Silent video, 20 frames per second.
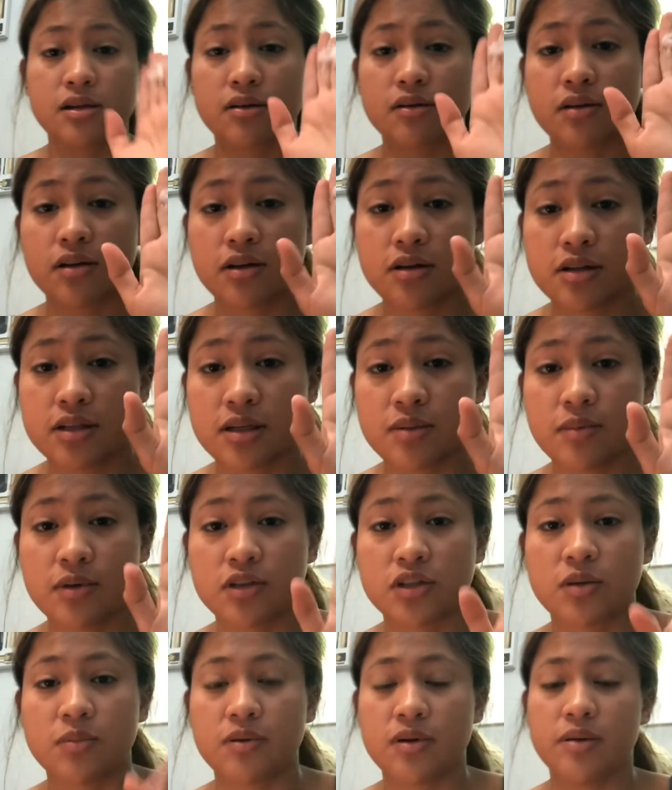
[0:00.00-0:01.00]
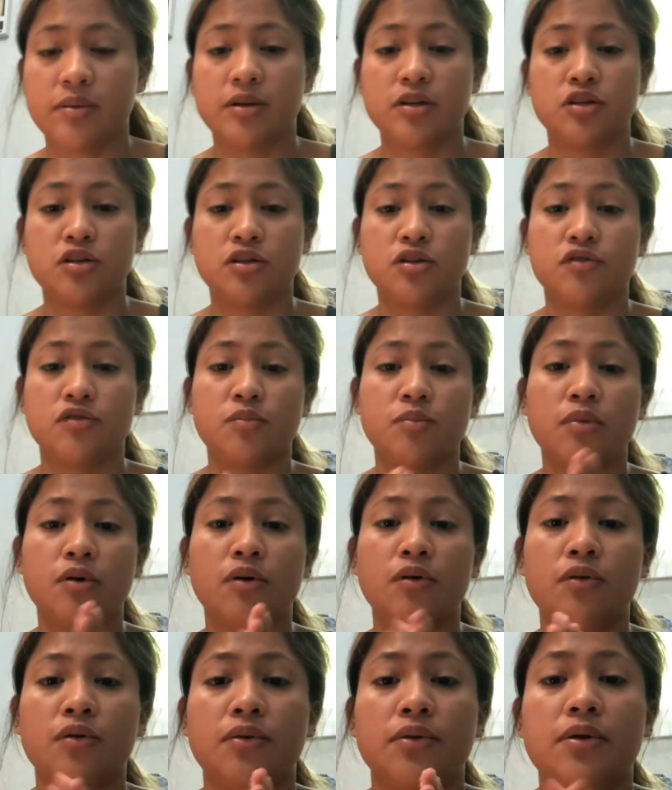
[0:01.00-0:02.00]
here's how much I put in this use for
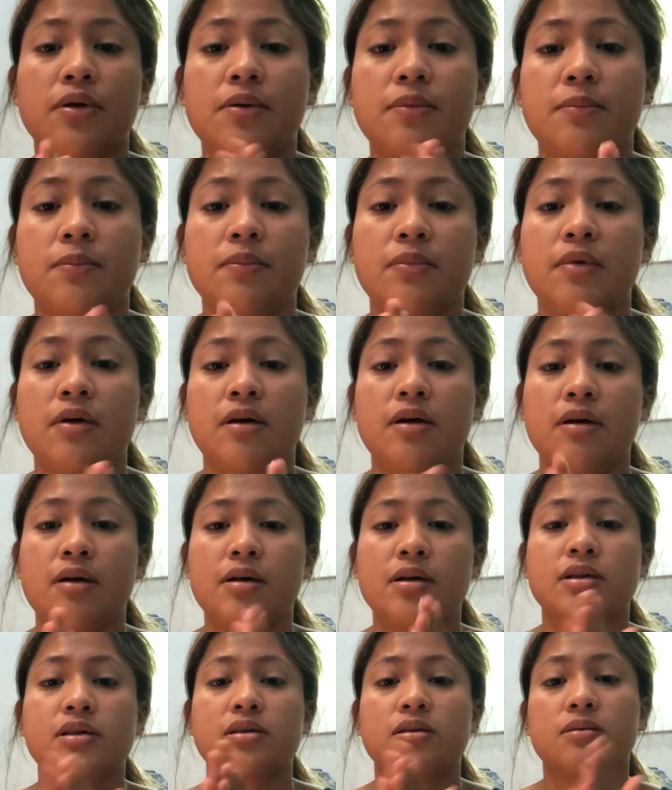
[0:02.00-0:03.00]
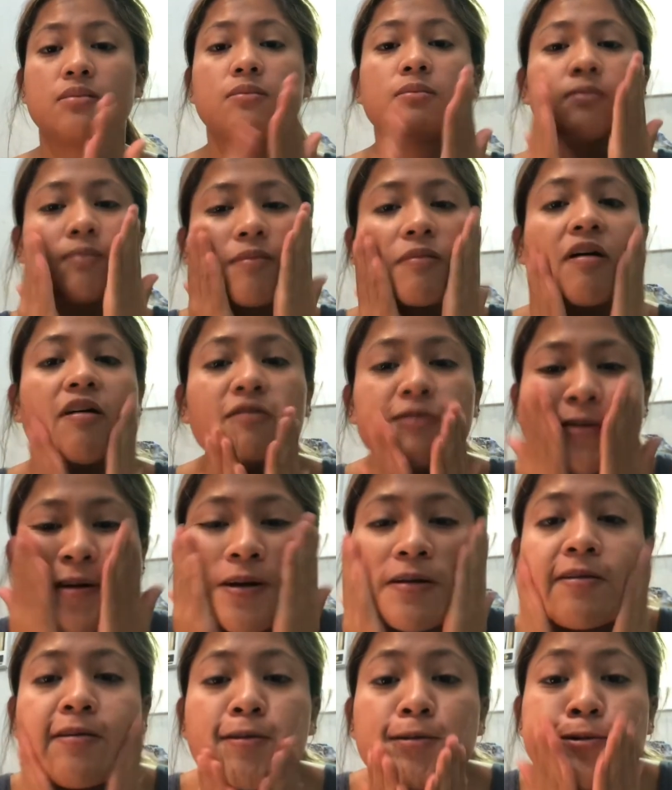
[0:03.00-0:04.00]
both of them. So when I
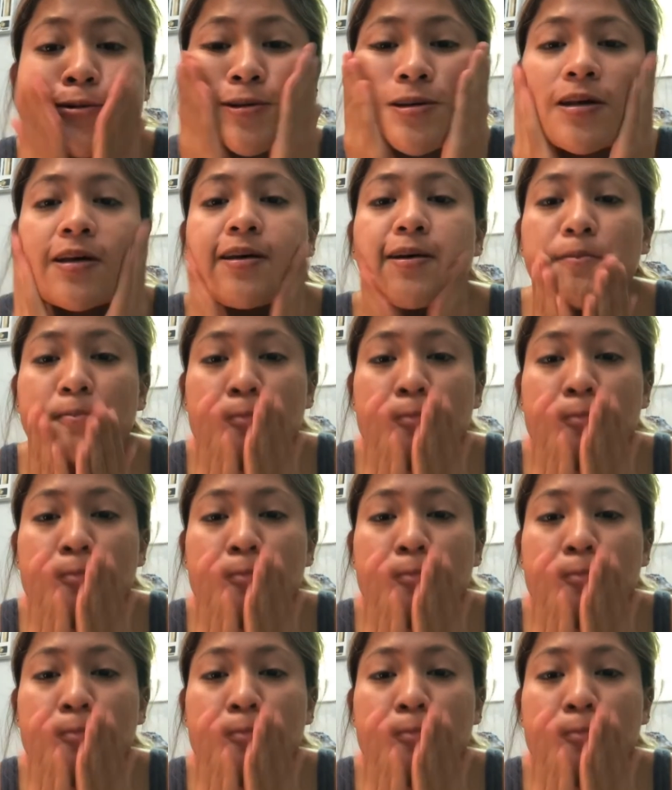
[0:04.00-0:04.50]
forget to use it,